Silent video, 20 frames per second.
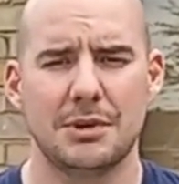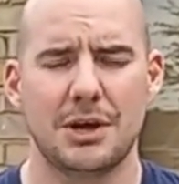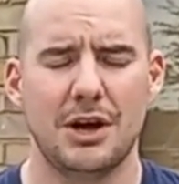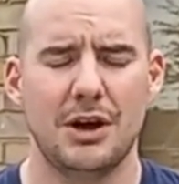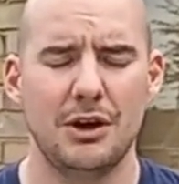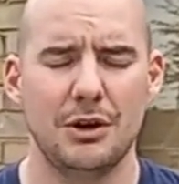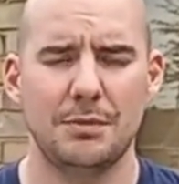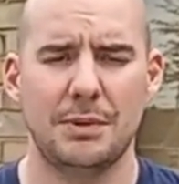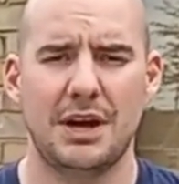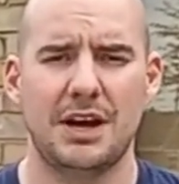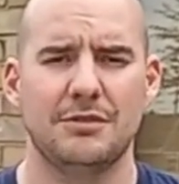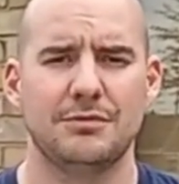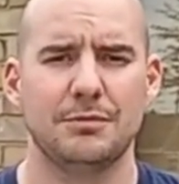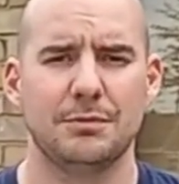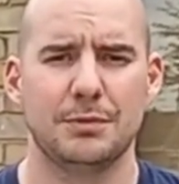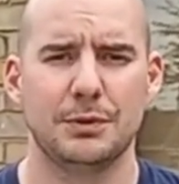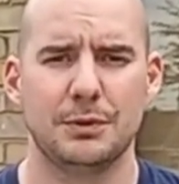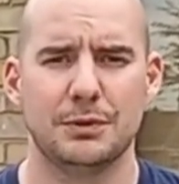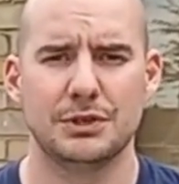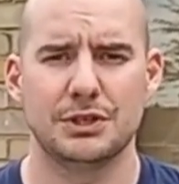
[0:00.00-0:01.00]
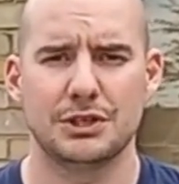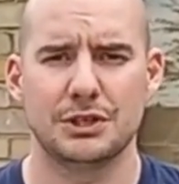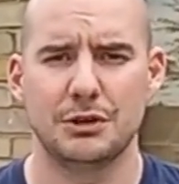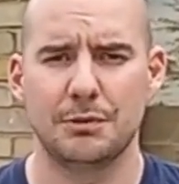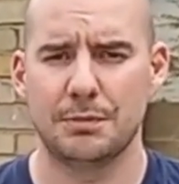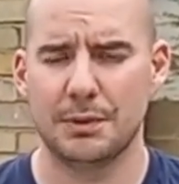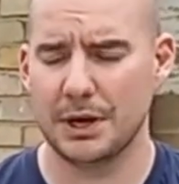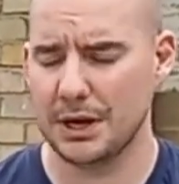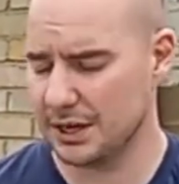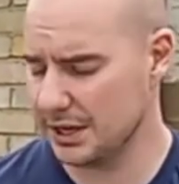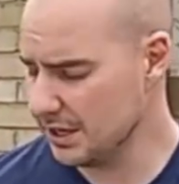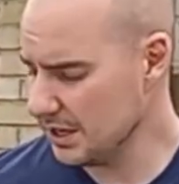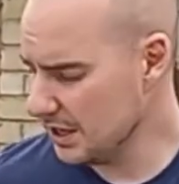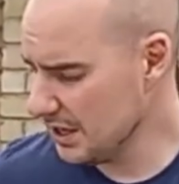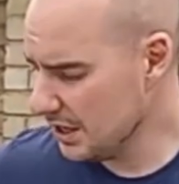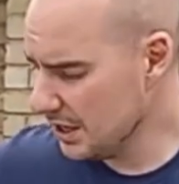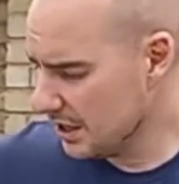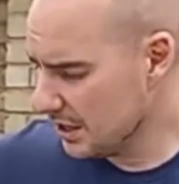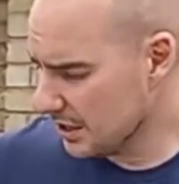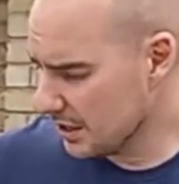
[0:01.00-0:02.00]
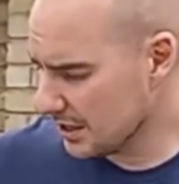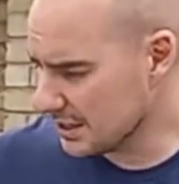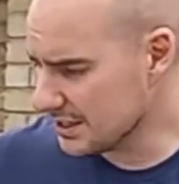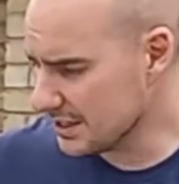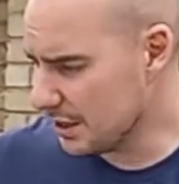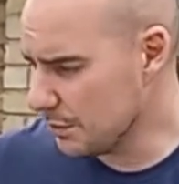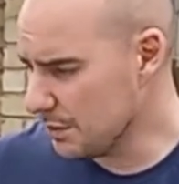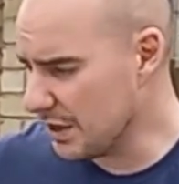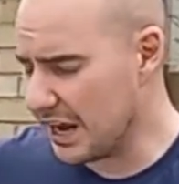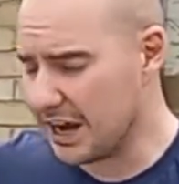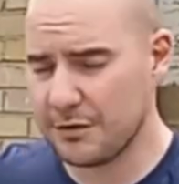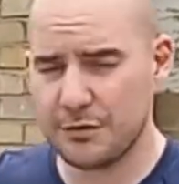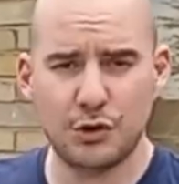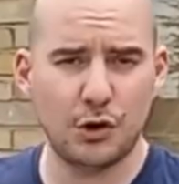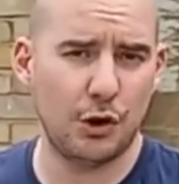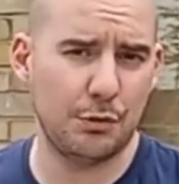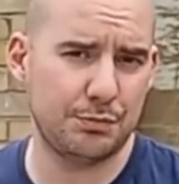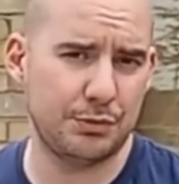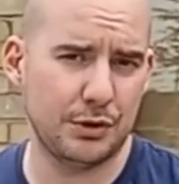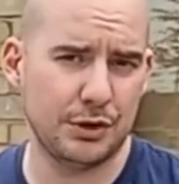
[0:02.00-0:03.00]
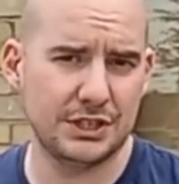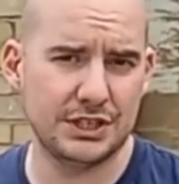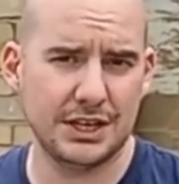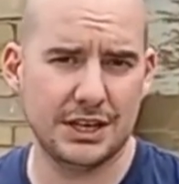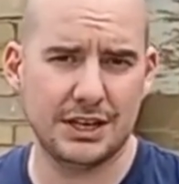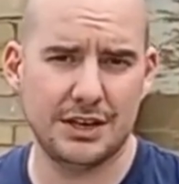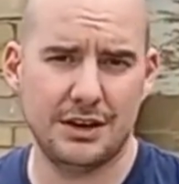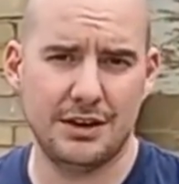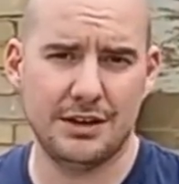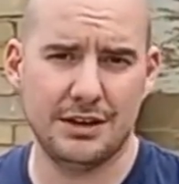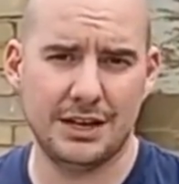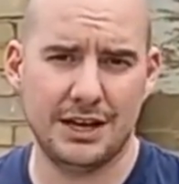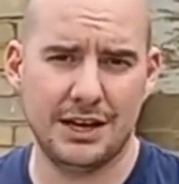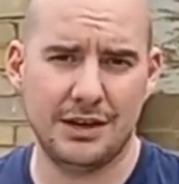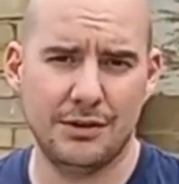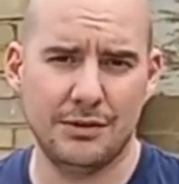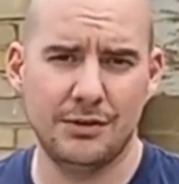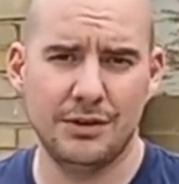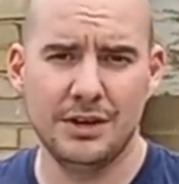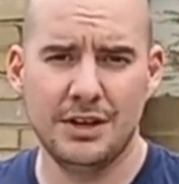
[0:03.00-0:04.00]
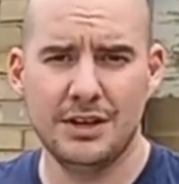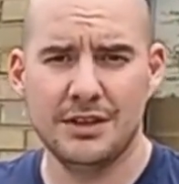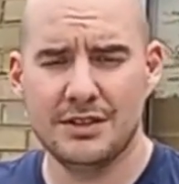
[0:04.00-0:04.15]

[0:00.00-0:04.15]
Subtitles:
I hope I haven't bored you, but like I say, we have got a project car now.